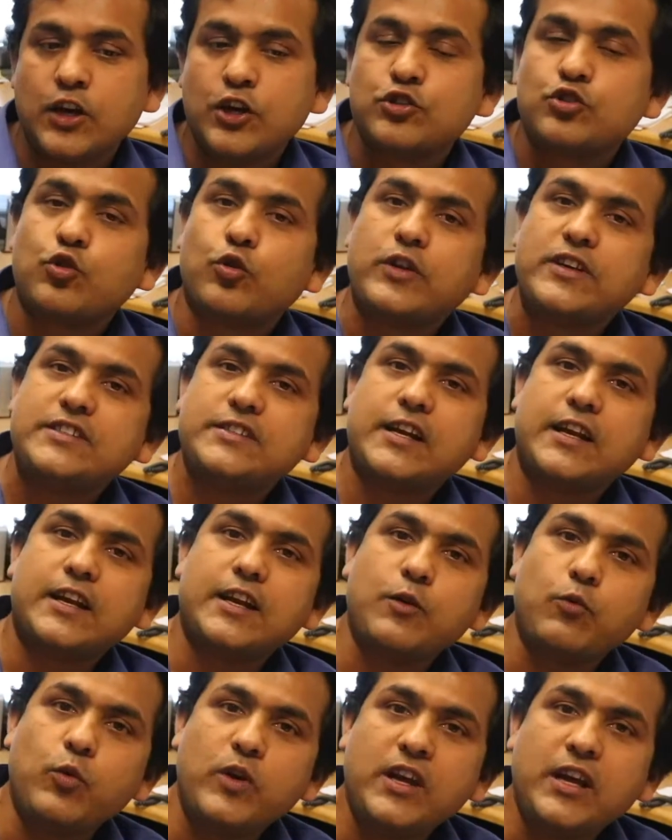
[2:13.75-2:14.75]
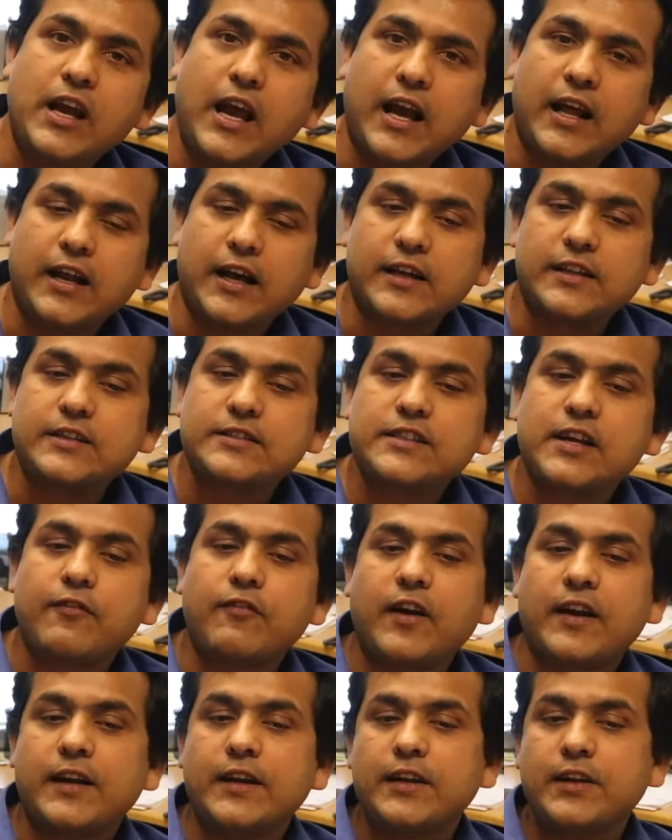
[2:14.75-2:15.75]
So recently we and others have
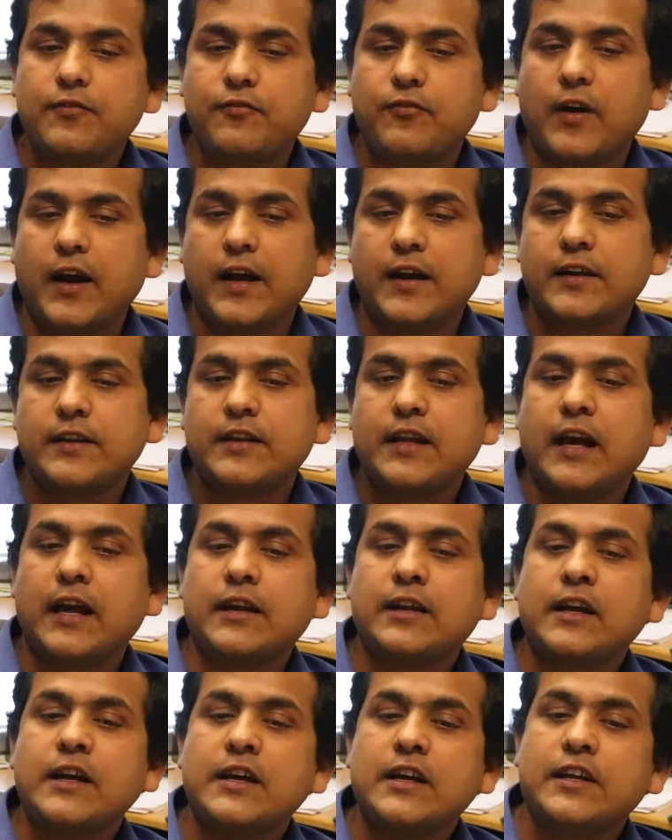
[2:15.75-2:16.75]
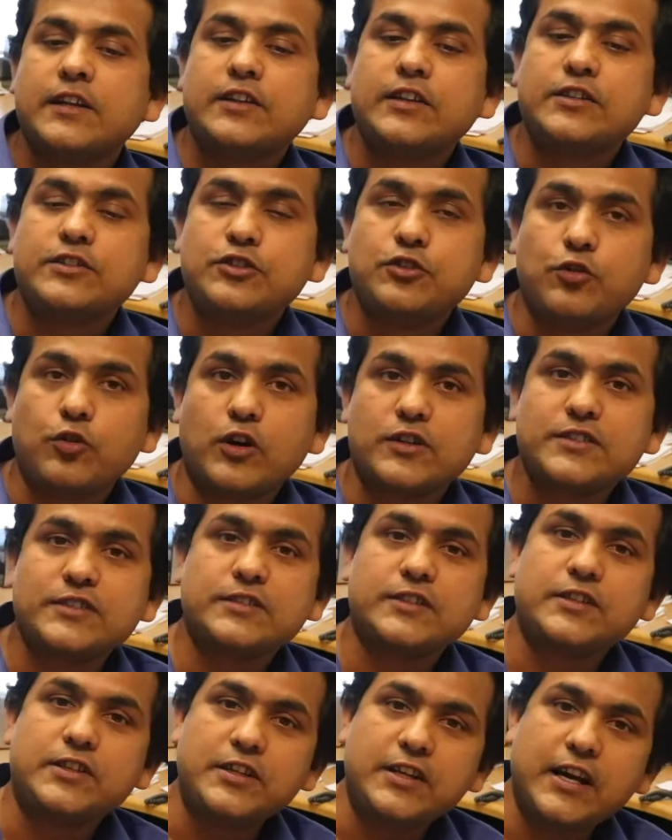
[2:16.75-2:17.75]
identified that these neurons in
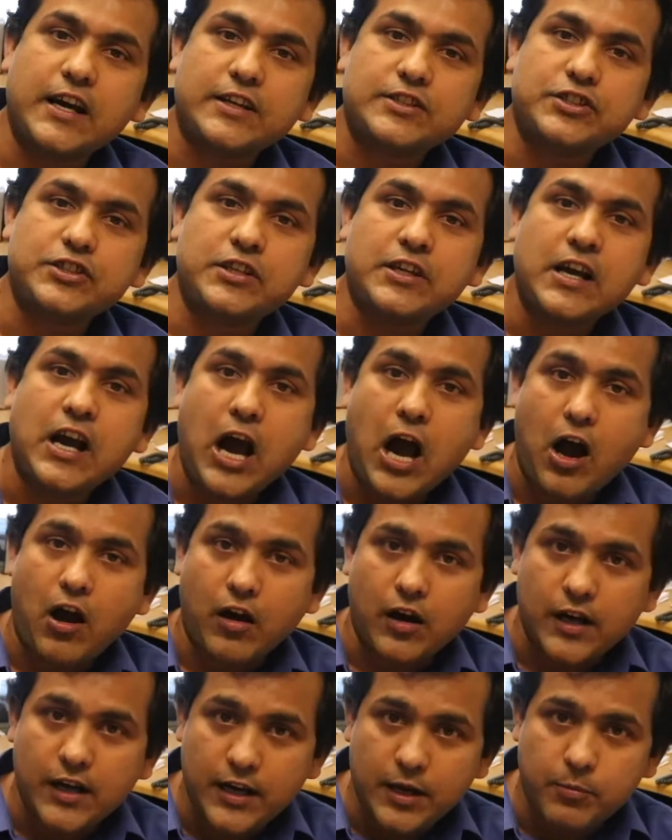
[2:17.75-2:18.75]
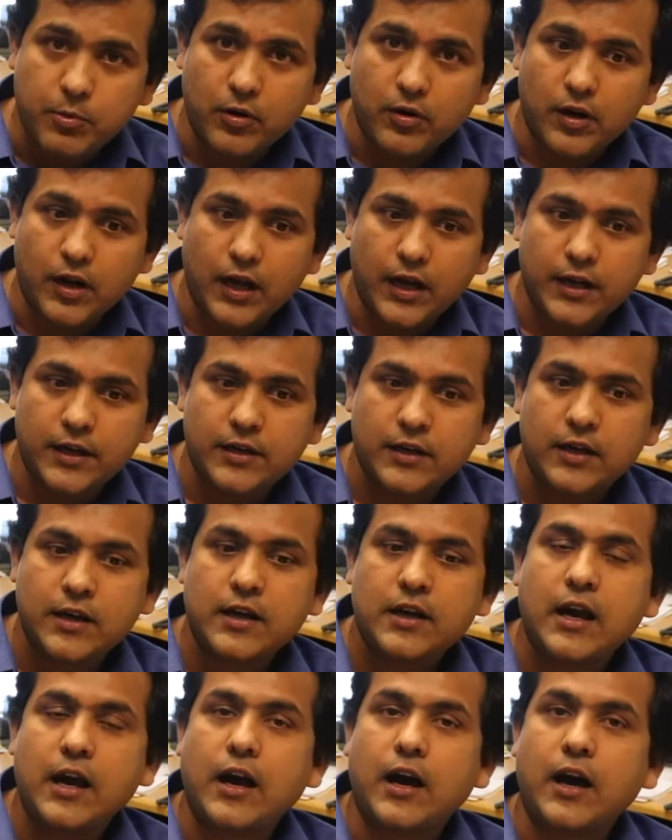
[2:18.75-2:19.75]
the DRG are label line
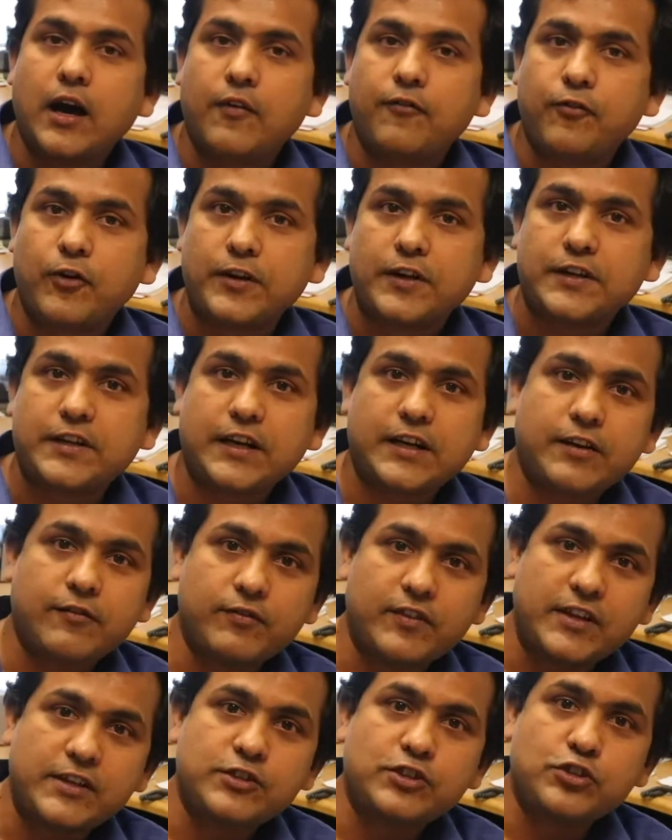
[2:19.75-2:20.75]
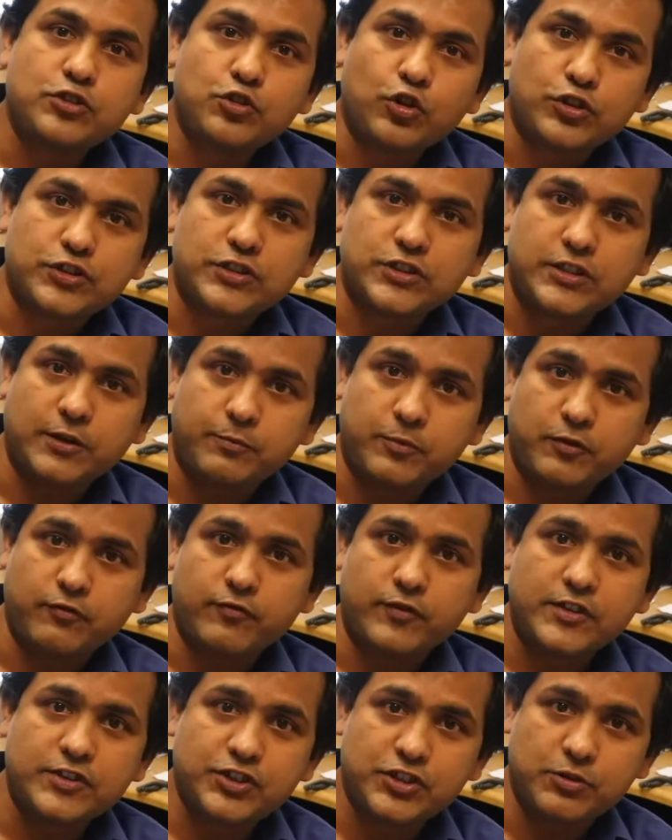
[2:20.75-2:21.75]
for detecting these nociceptive
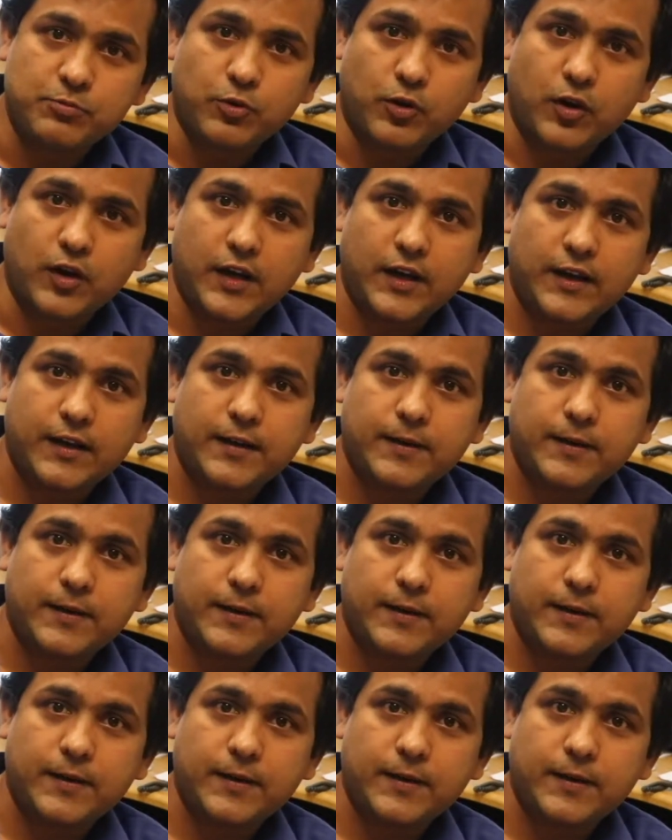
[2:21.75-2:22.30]
stimuli.